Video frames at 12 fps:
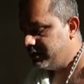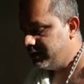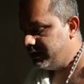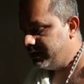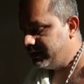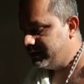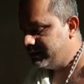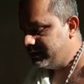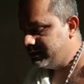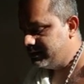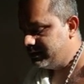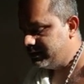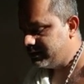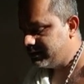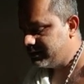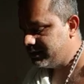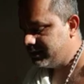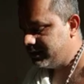the
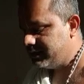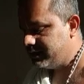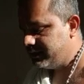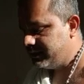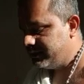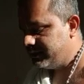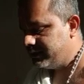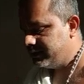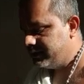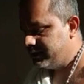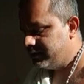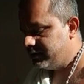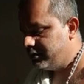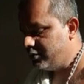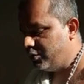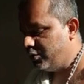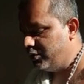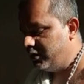existed the
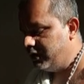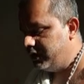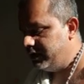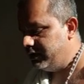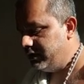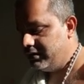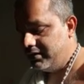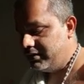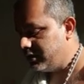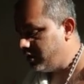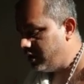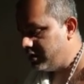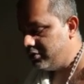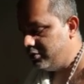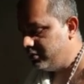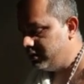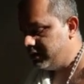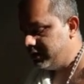only the lord
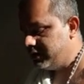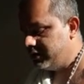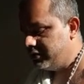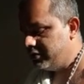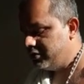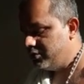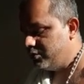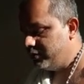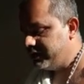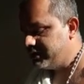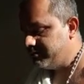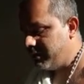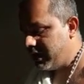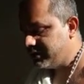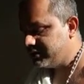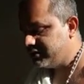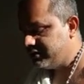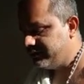only who is
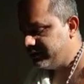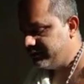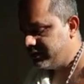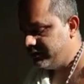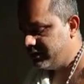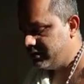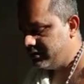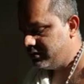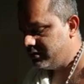master of everywhere